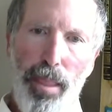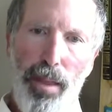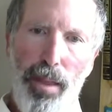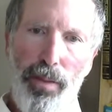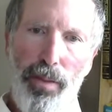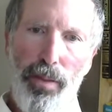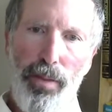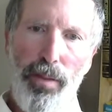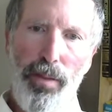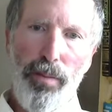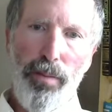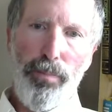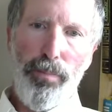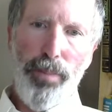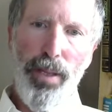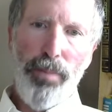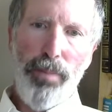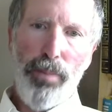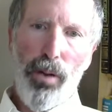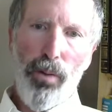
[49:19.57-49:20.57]
The
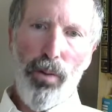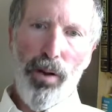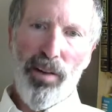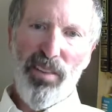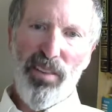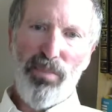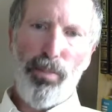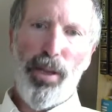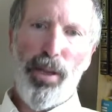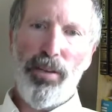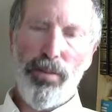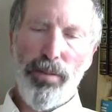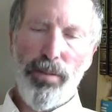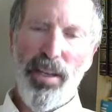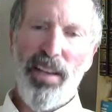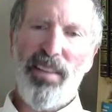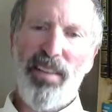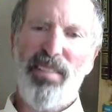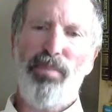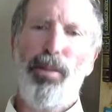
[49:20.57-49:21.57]
people were
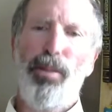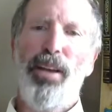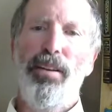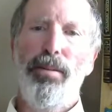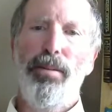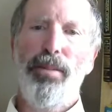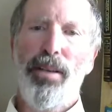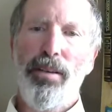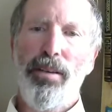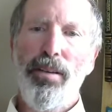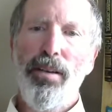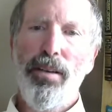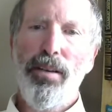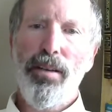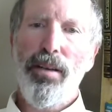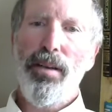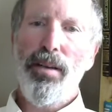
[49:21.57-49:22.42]
expendable.